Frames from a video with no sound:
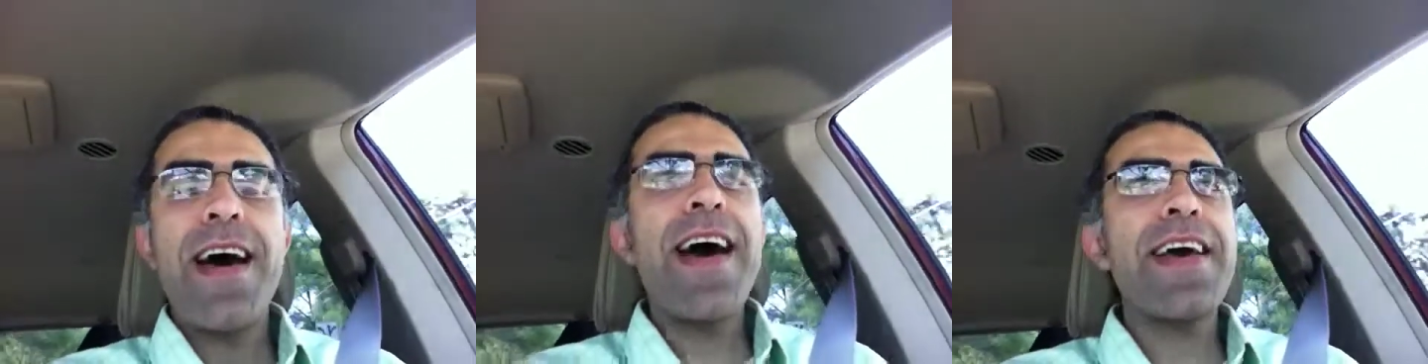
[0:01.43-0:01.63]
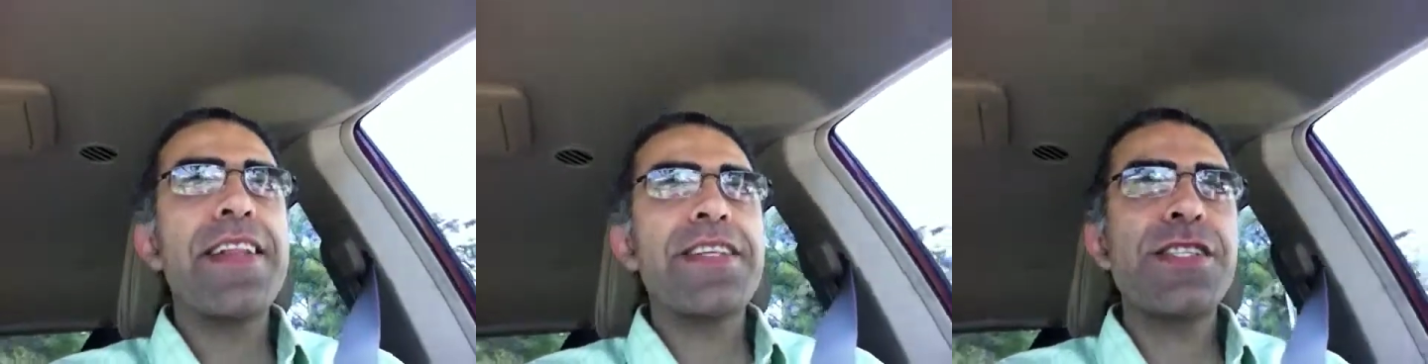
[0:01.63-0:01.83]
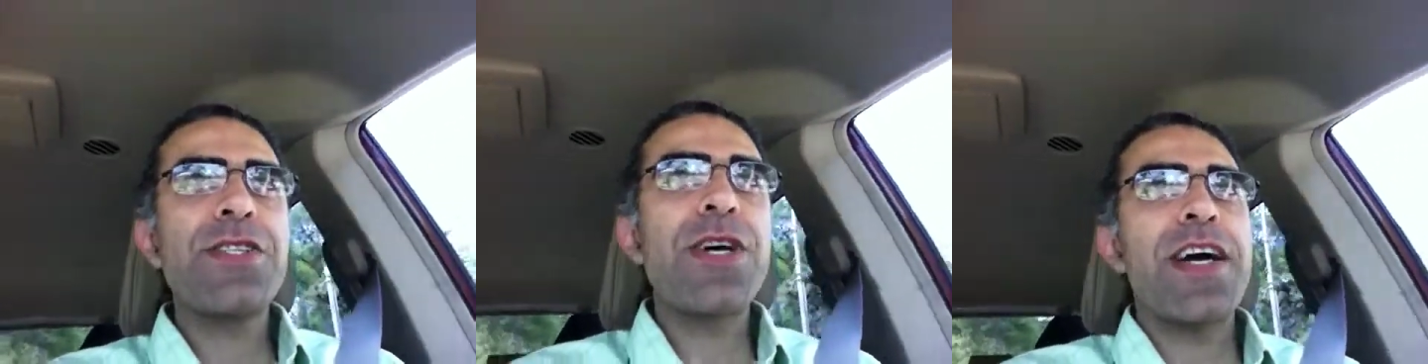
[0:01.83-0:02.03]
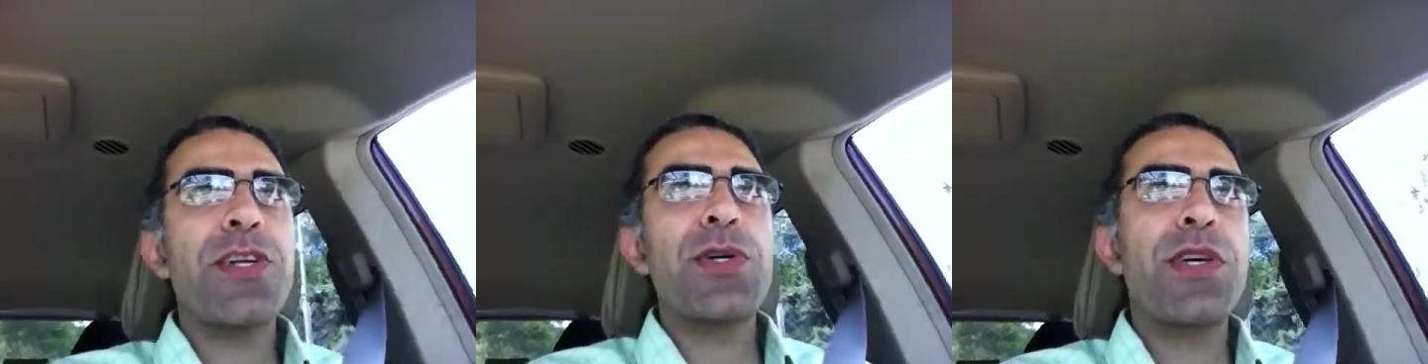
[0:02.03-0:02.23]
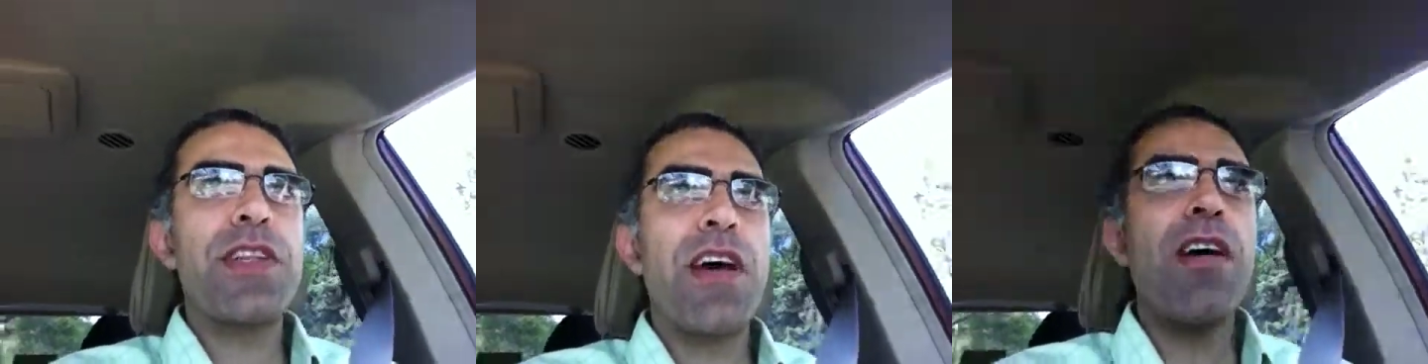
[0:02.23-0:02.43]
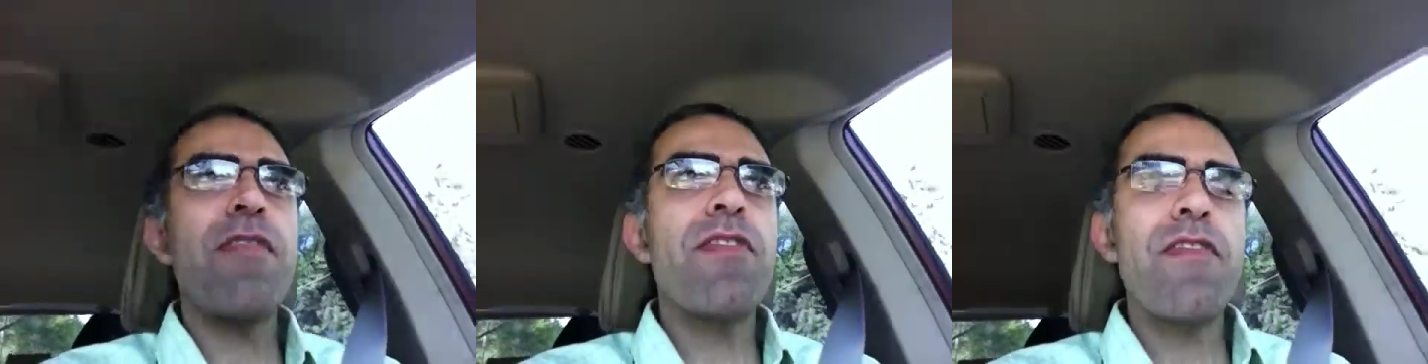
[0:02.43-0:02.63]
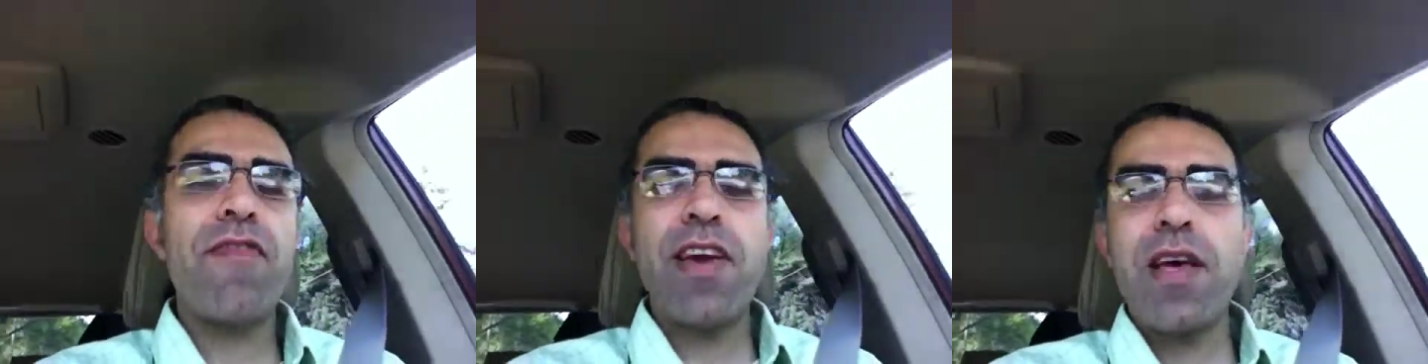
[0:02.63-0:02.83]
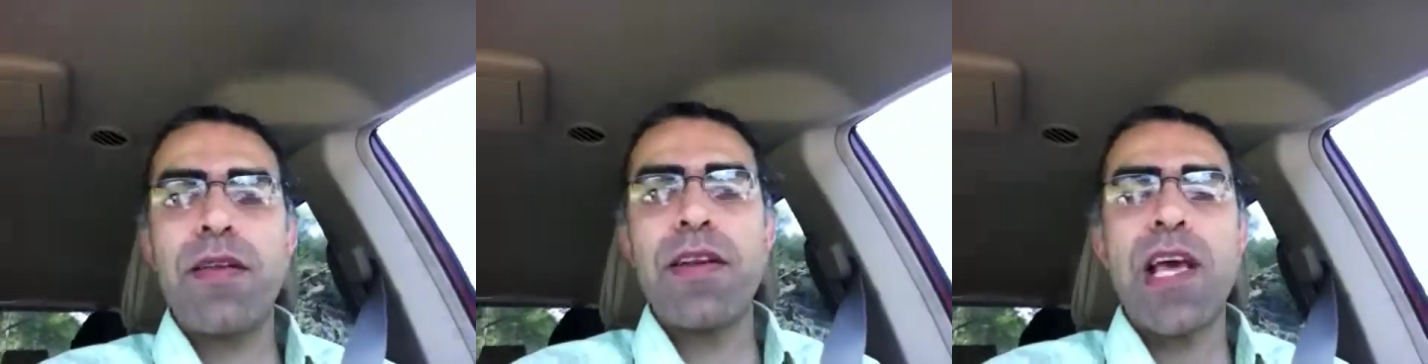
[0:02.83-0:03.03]
Hi, this is Dr. Adel from
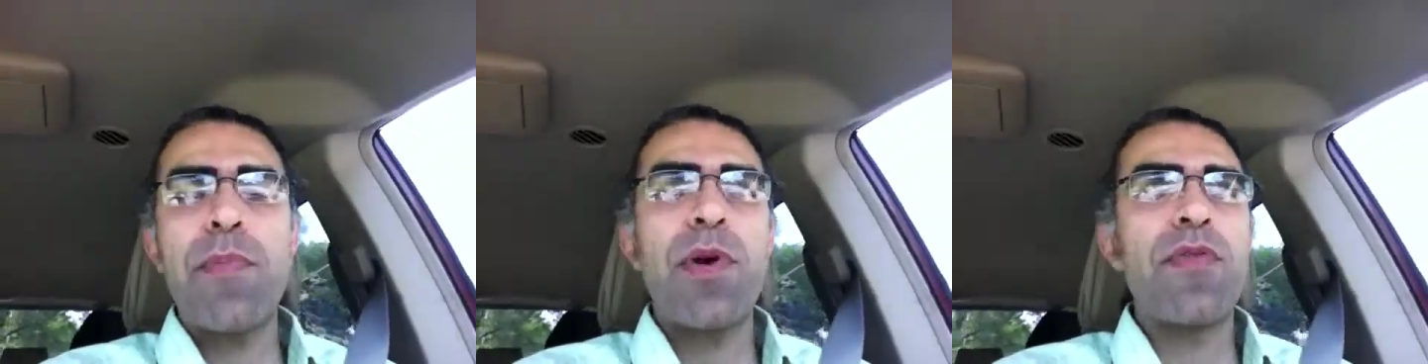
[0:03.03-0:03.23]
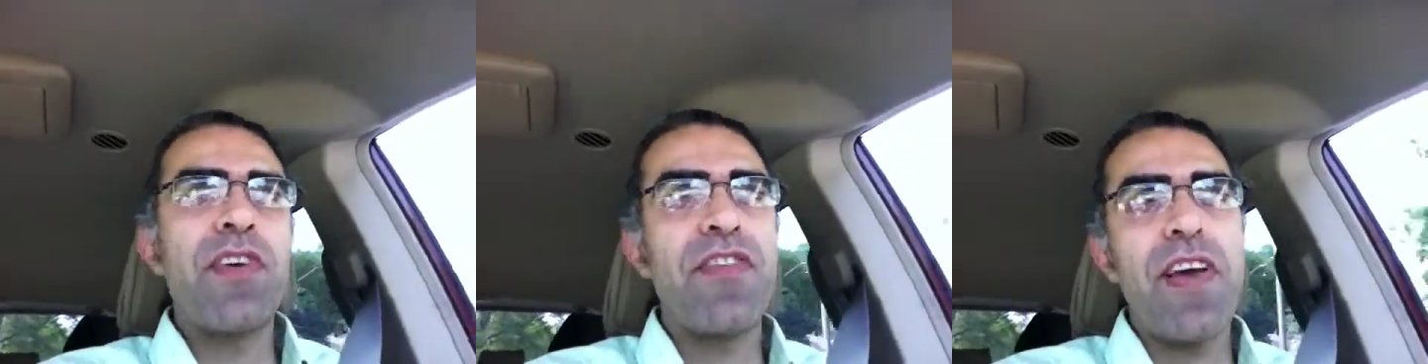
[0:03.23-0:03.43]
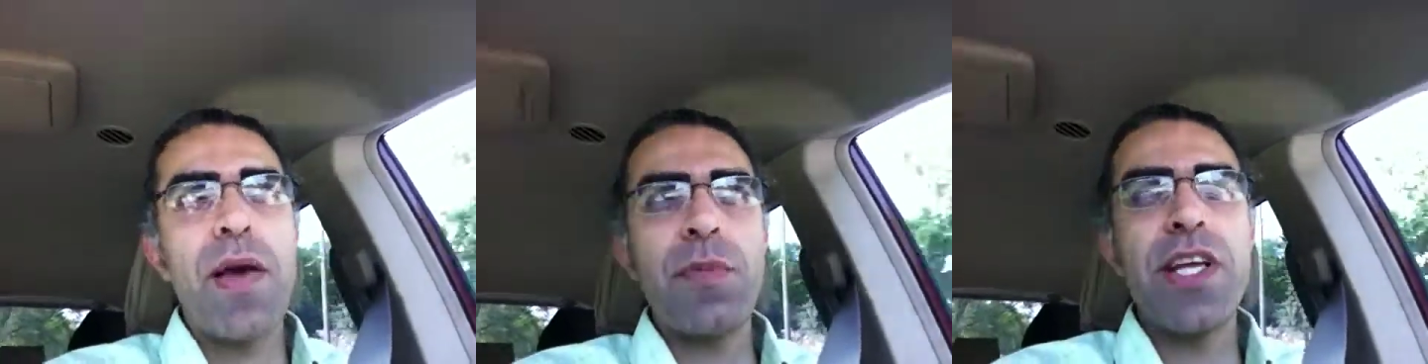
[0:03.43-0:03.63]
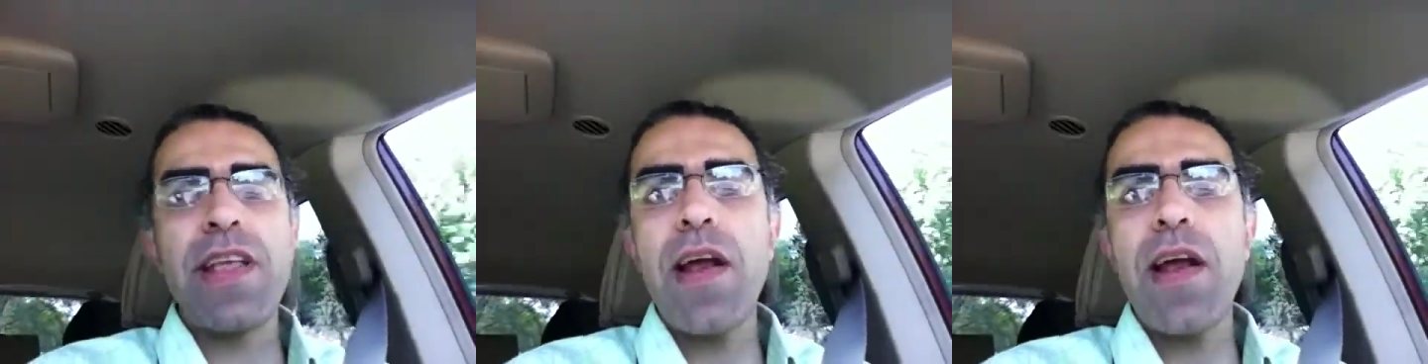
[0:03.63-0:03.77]
Fa Naperville Family